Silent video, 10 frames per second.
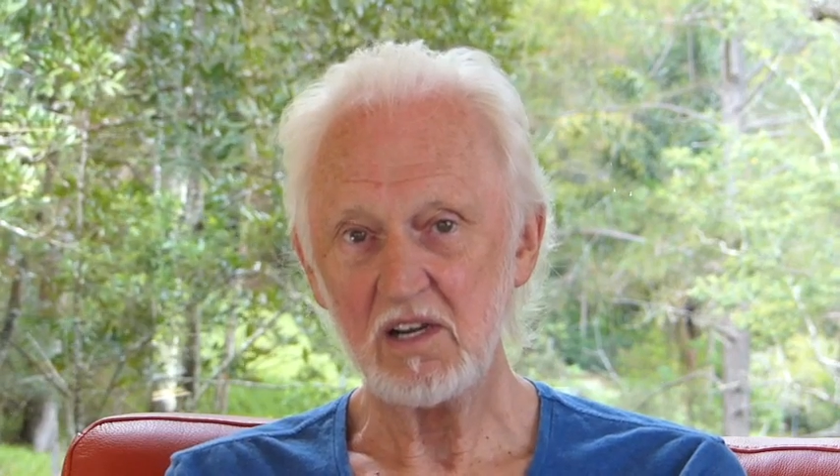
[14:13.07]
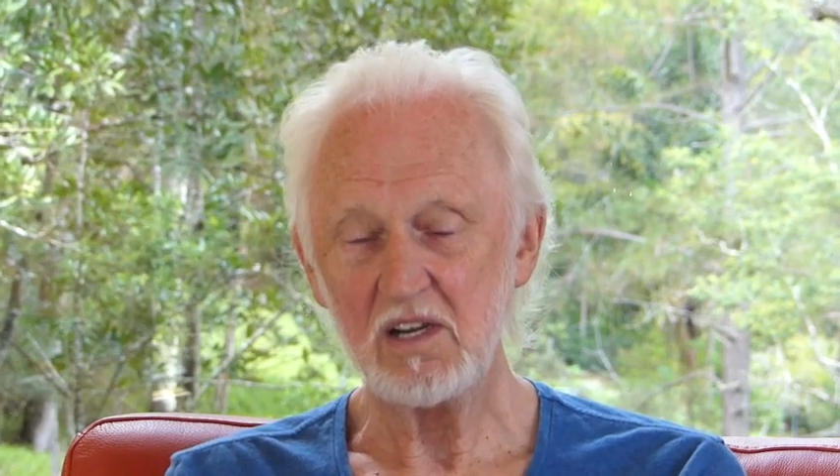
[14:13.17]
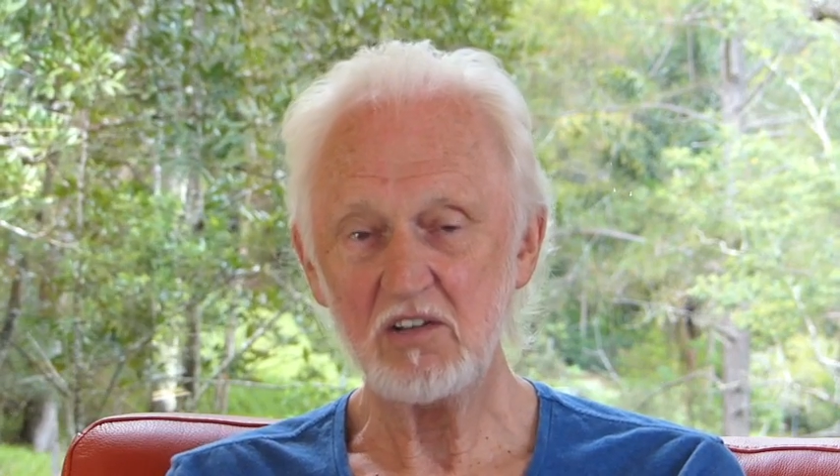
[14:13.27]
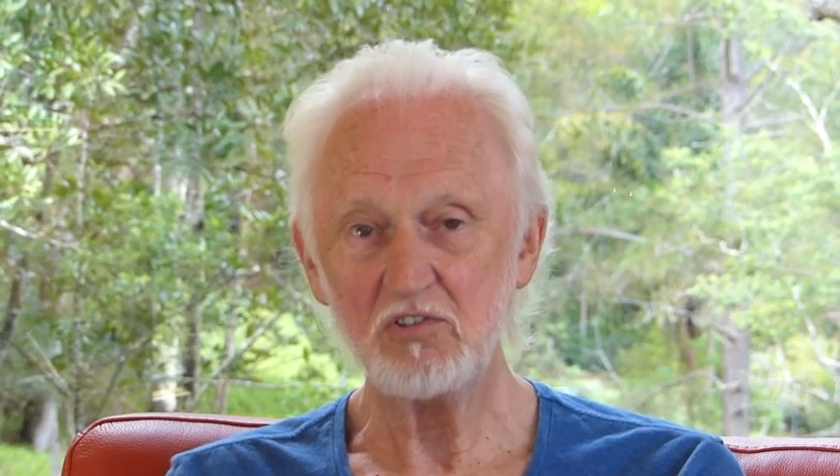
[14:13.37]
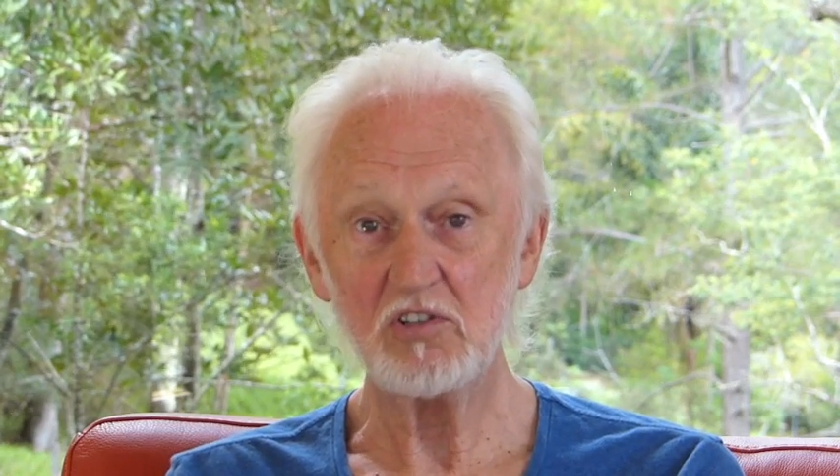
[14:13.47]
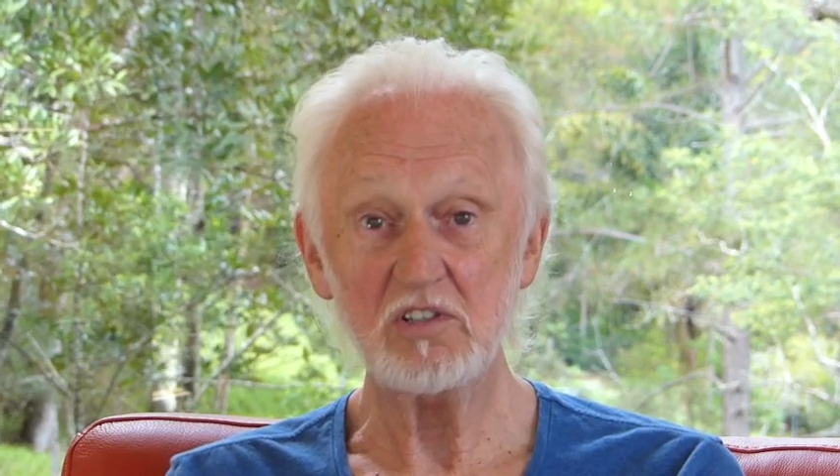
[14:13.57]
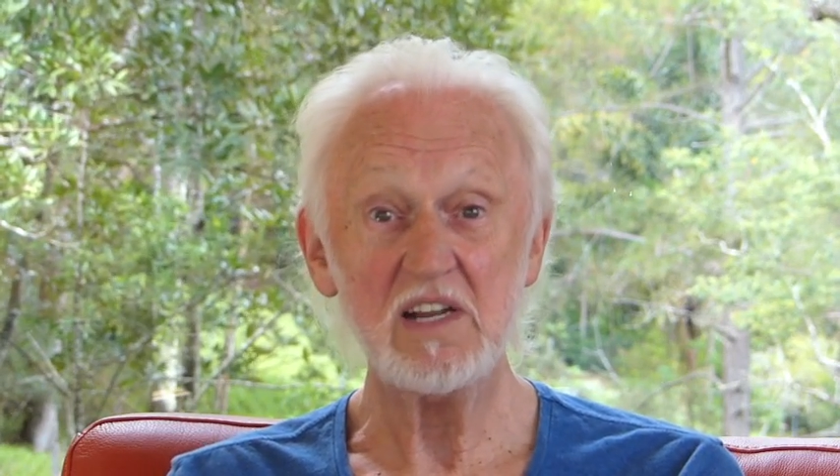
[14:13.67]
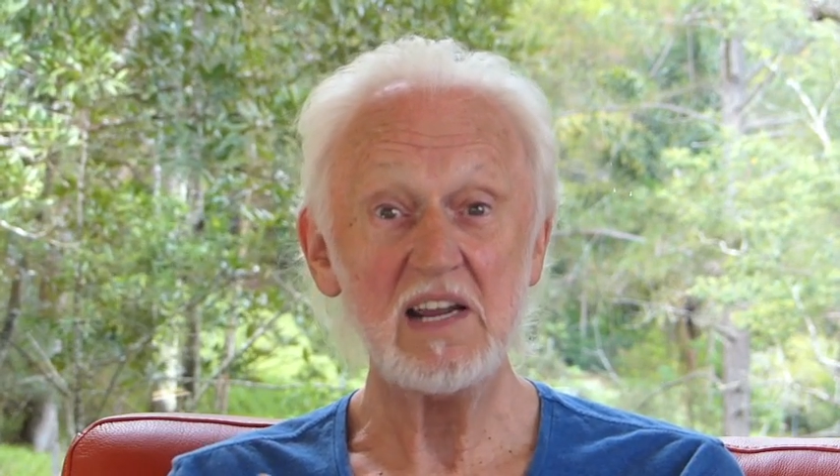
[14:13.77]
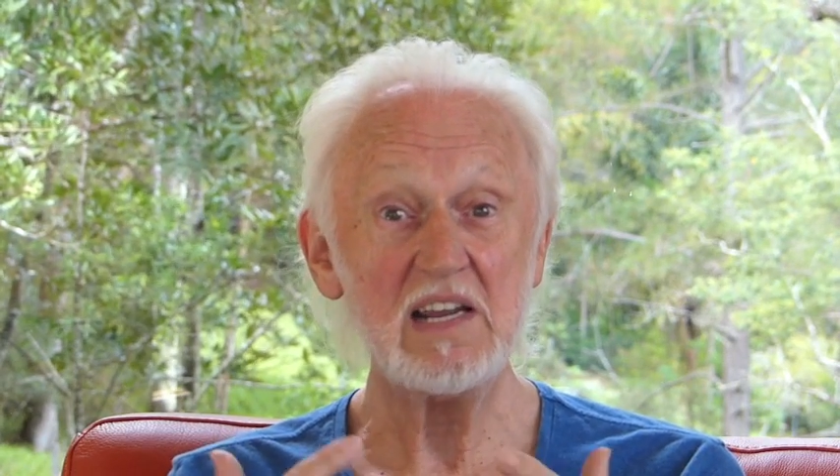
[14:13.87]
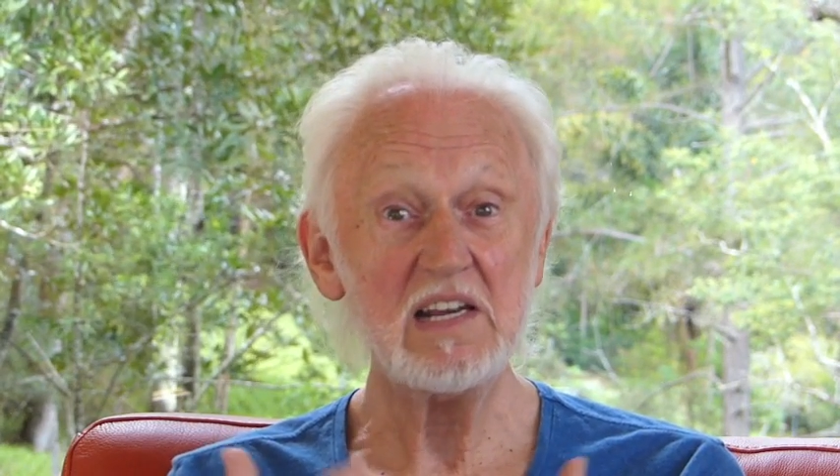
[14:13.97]
is an
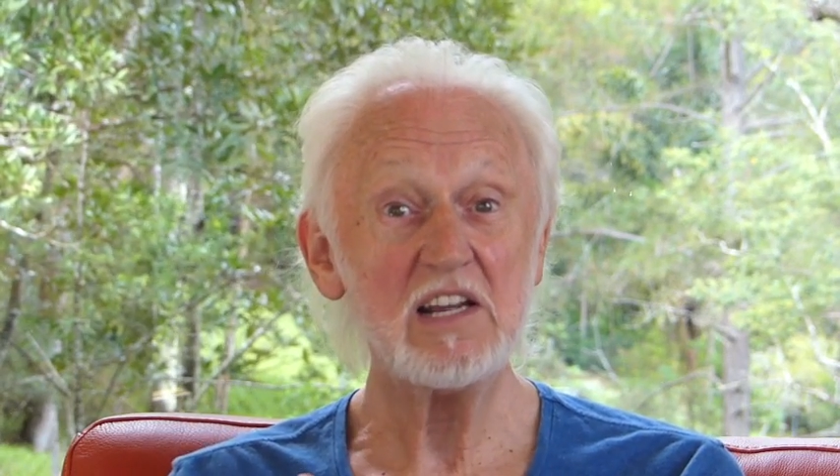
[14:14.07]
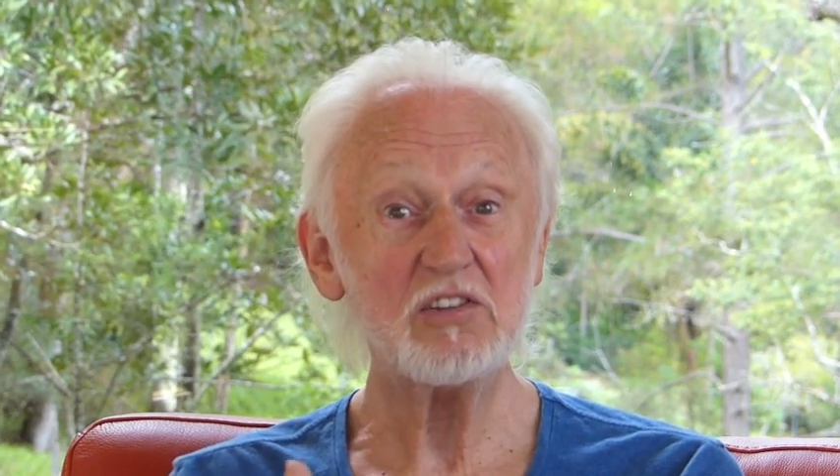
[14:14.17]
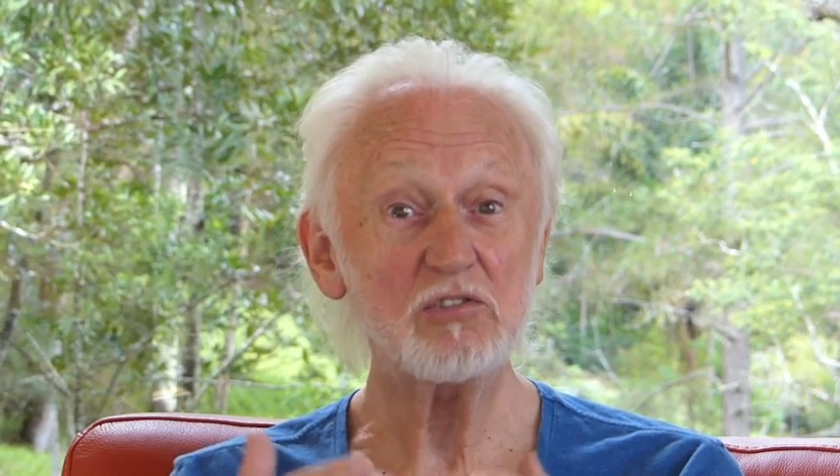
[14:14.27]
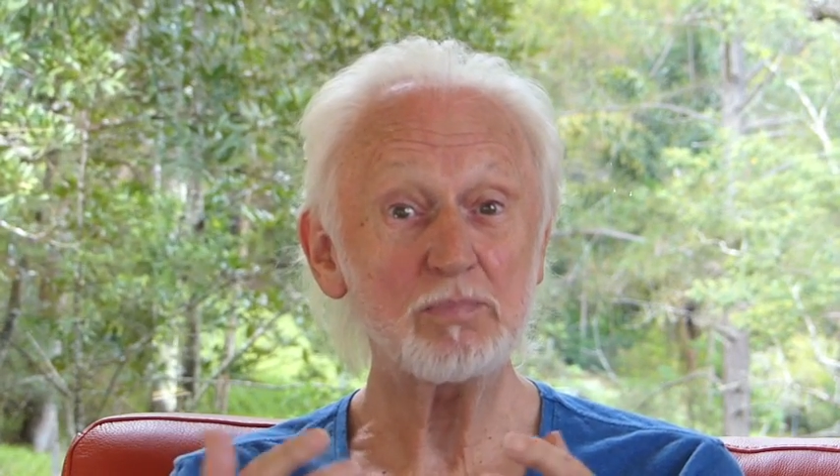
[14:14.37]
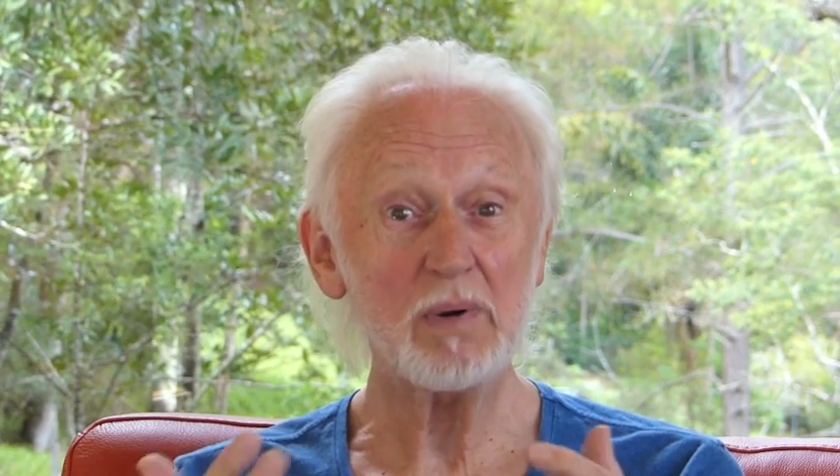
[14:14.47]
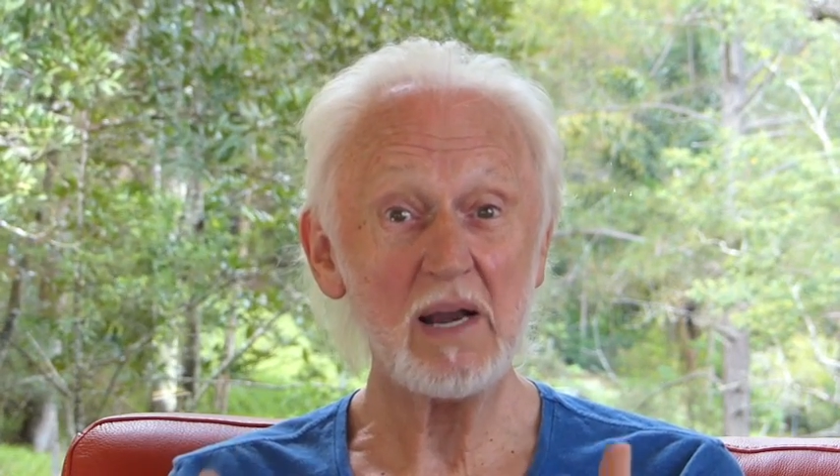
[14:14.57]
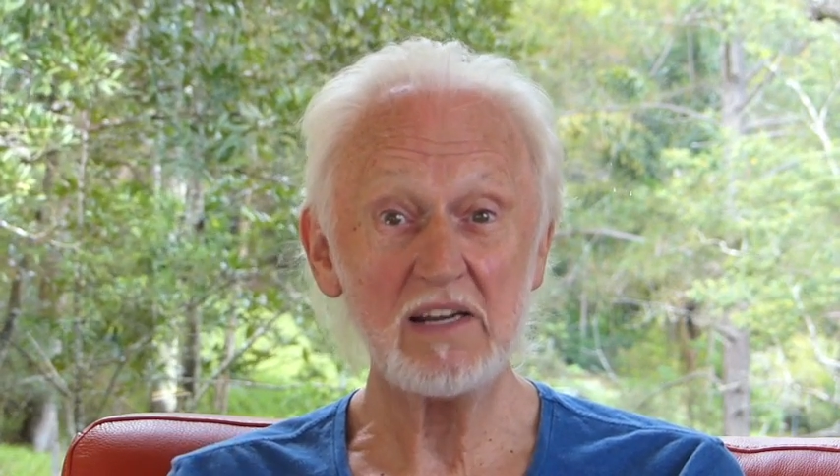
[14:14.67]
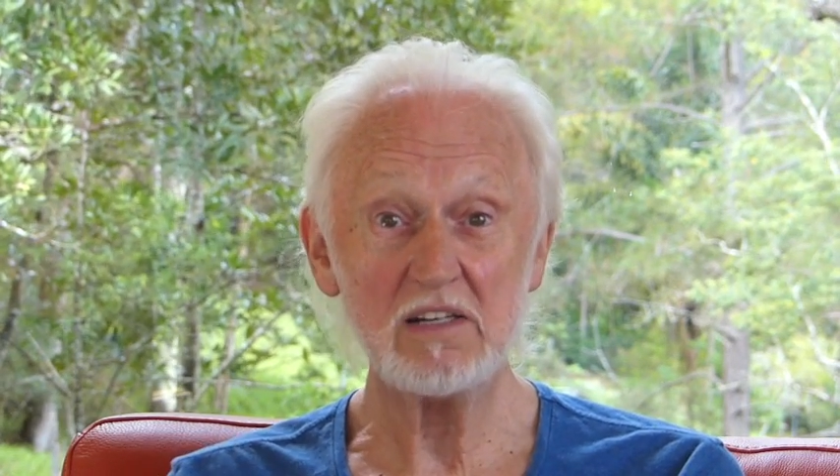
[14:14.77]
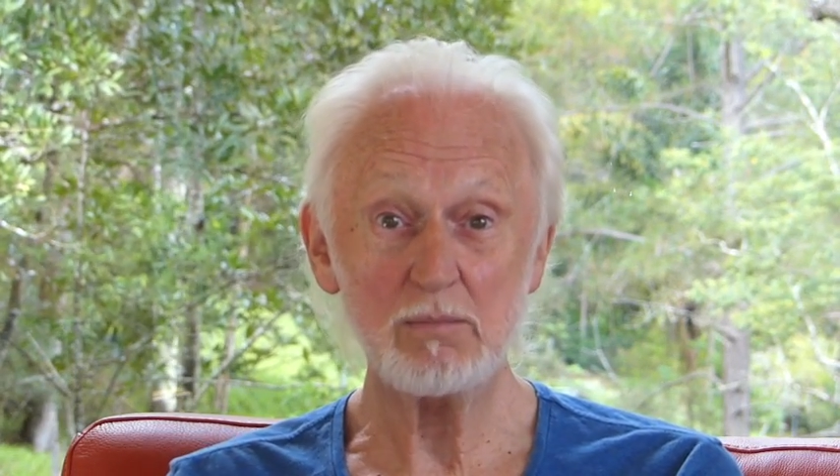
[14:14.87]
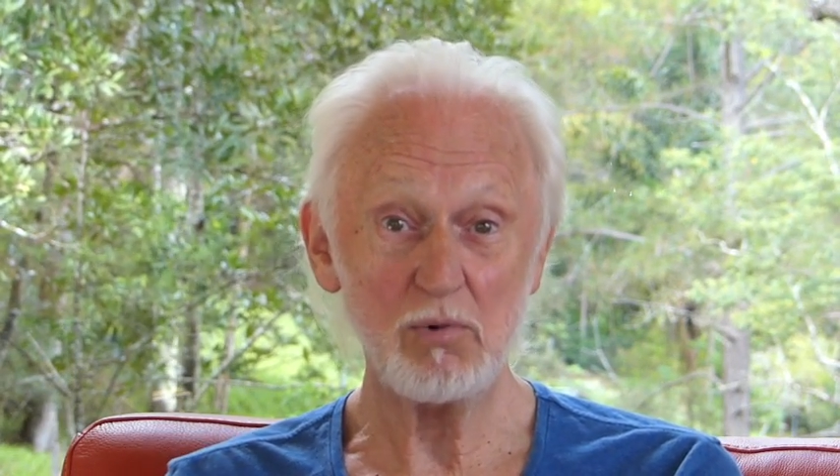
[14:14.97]

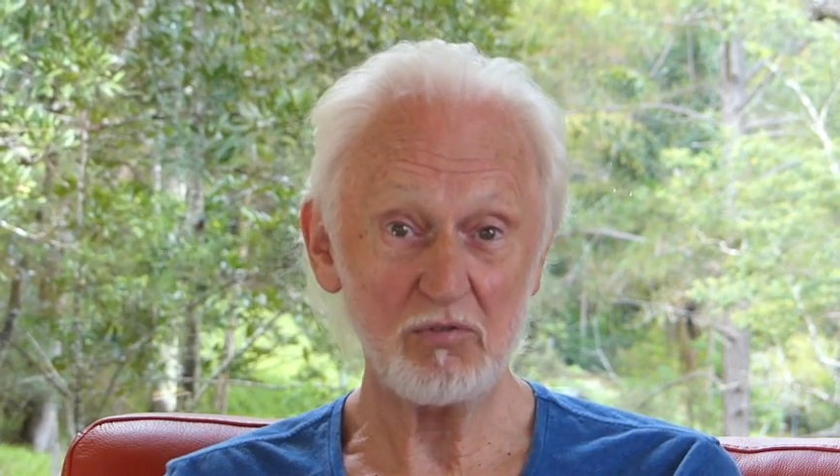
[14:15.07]
inexplainable